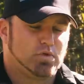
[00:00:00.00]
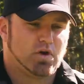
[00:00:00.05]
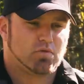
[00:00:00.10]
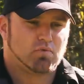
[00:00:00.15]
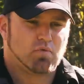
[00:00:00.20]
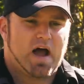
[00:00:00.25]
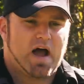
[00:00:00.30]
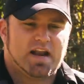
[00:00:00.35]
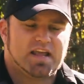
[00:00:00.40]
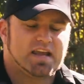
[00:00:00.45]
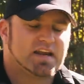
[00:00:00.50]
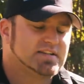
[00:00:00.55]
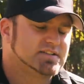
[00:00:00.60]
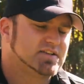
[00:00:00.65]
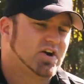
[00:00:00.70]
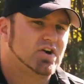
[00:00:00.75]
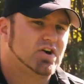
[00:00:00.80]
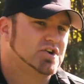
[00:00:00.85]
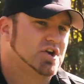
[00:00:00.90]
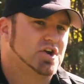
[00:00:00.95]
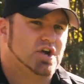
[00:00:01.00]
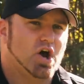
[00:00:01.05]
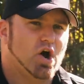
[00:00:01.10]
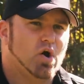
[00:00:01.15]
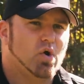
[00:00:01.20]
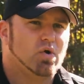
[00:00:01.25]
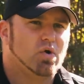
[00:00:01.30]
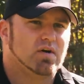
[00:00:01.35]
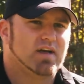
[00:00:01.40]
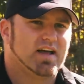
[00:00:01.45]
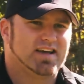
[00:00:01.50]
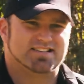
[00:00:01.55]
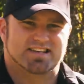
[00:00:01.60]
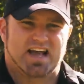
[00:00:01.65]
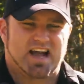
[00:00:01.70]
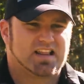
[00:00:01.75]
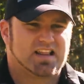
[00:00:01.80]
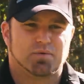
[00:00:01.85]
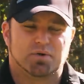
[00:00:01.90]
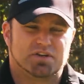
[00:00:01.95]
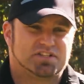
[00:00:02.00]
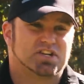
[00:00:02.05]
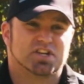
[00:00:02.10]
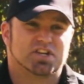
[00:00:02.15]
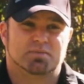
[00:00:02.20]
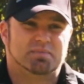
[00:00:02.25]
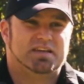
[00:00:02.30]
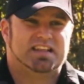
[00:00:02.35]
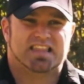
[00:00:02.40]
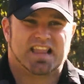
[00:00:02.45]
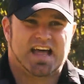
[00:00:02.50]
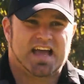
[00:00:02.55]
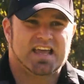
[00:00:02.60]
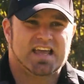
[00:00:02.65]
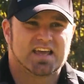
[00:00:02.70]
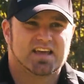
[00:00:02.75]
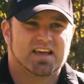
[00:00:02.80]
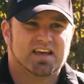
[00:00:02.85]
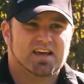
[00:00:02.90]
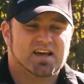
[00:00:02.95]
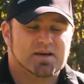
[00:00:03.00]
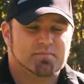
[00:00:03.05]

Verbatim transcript: Without riding it, it's hard to know exactly what it's going to be like,